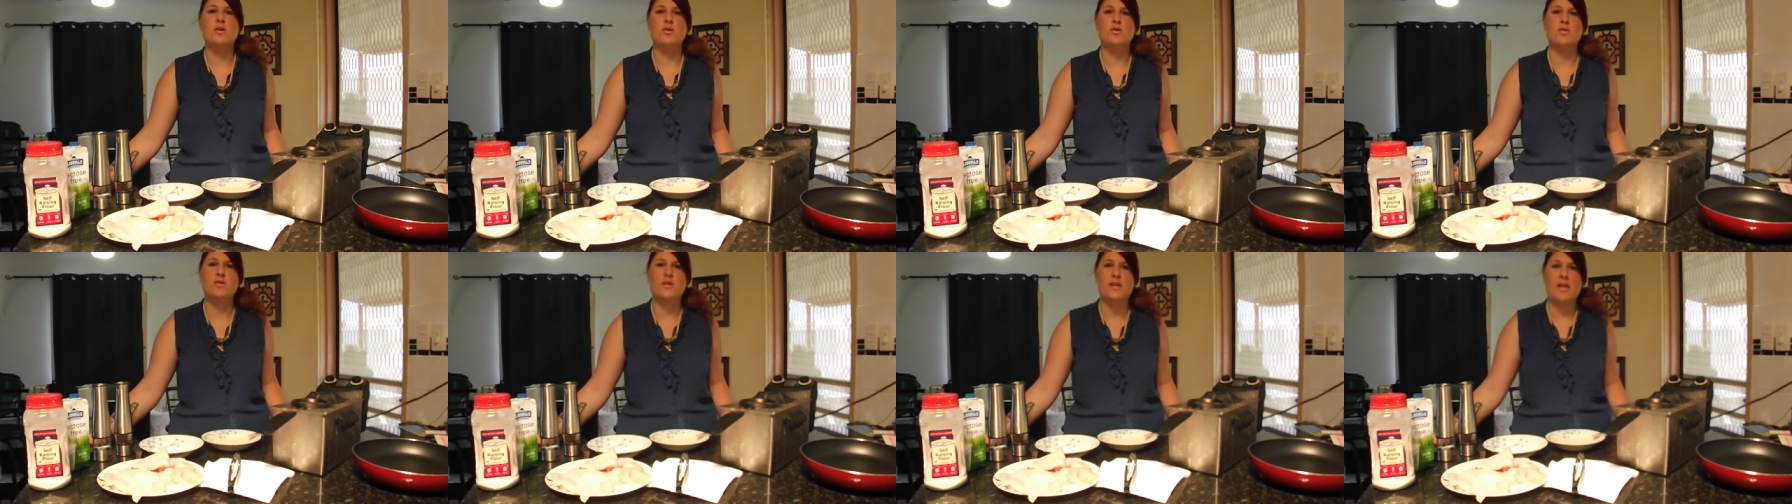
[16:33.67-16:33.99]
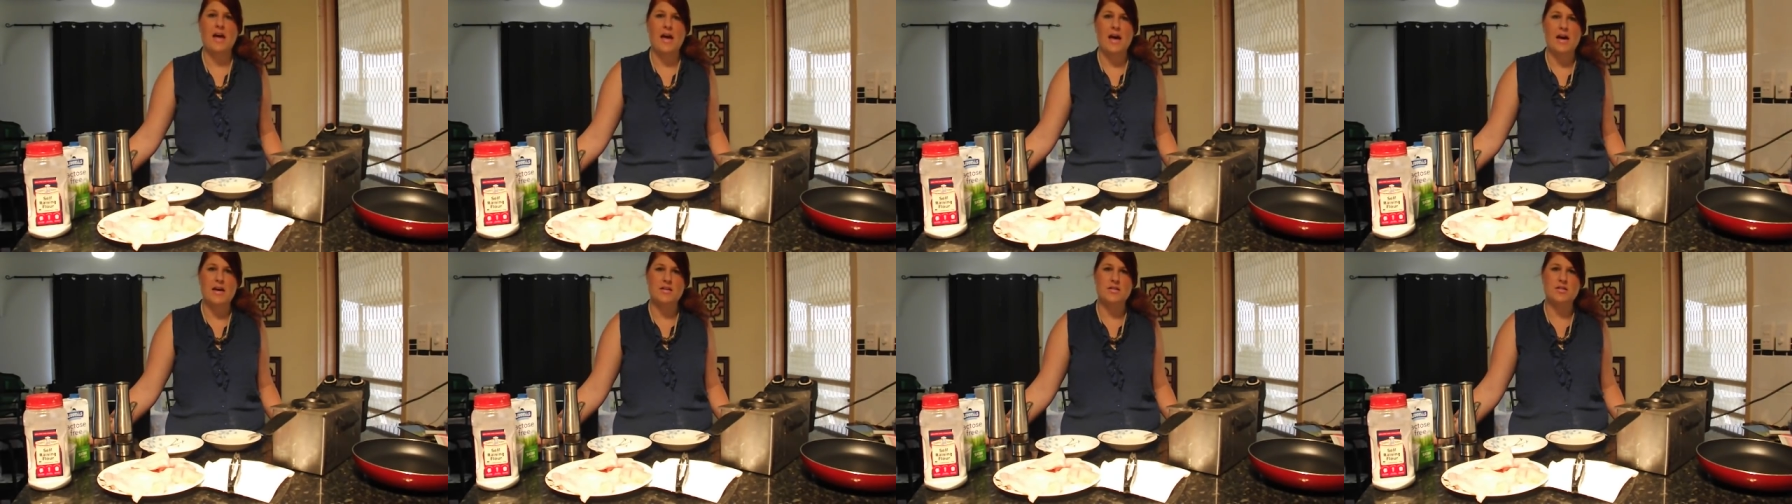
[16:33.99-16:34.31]
Your
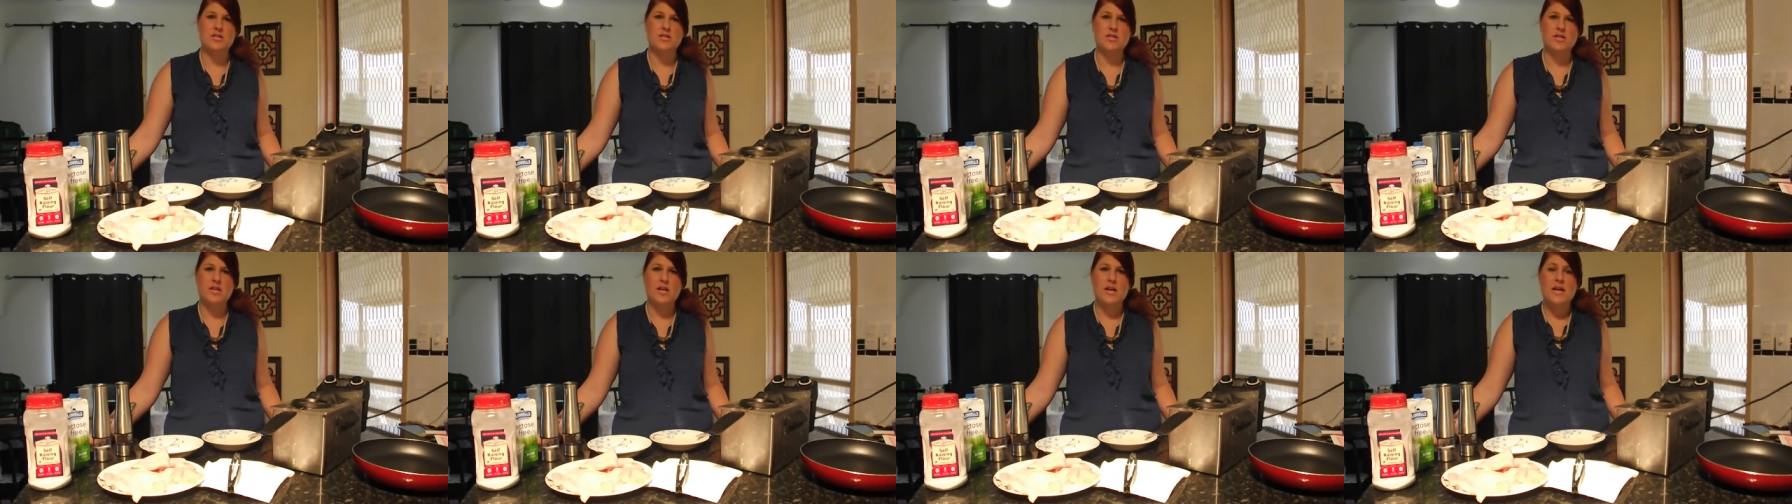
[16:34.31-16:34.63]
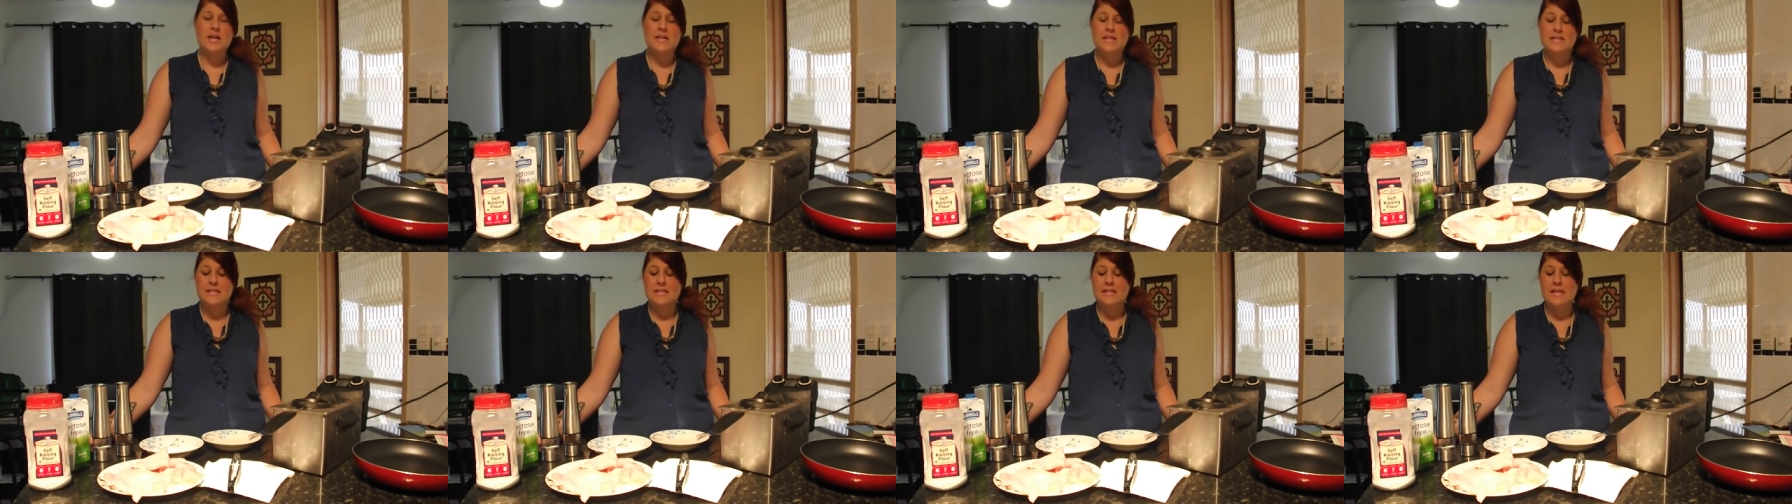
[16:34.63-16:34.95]
Catch.
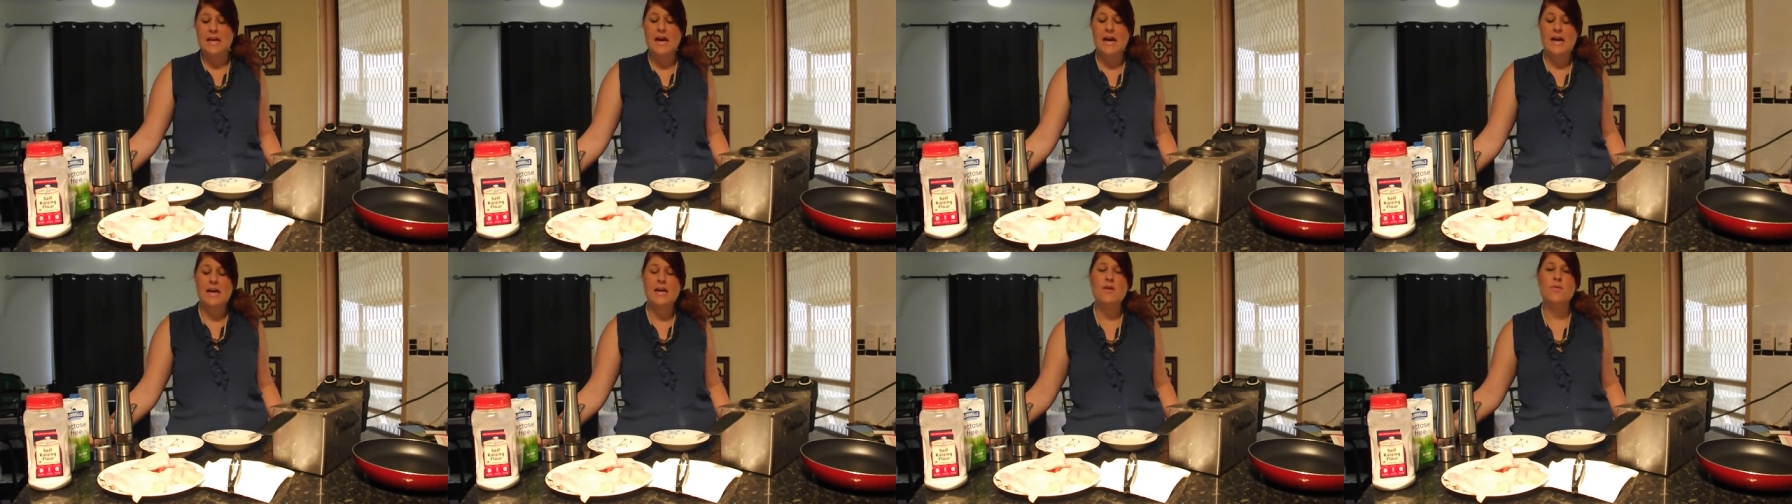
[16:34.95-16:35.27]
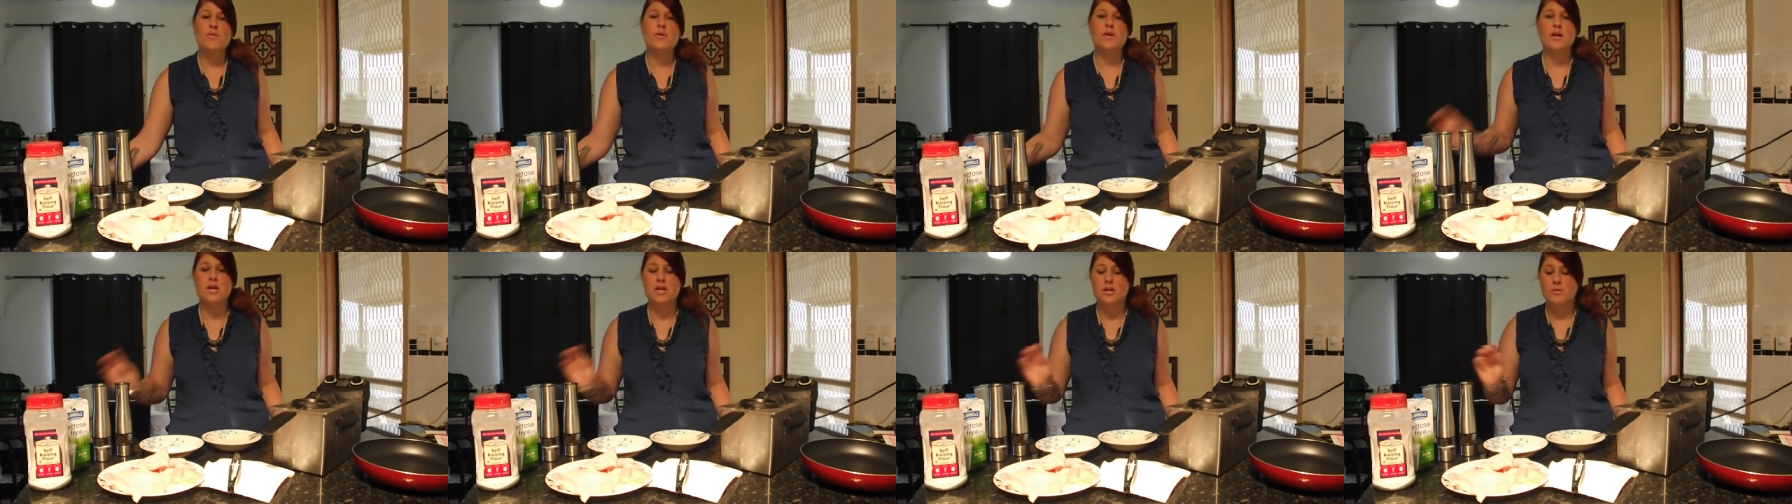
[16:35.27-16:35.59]
Today
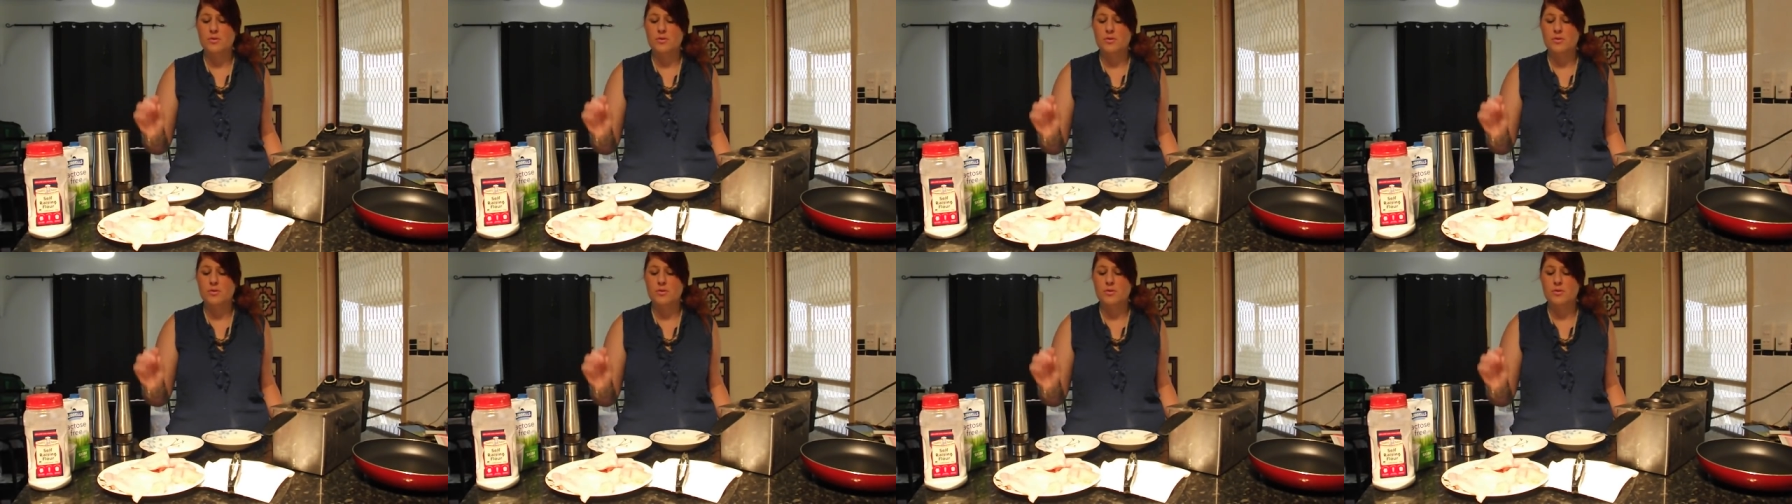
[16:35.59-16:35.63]
we're going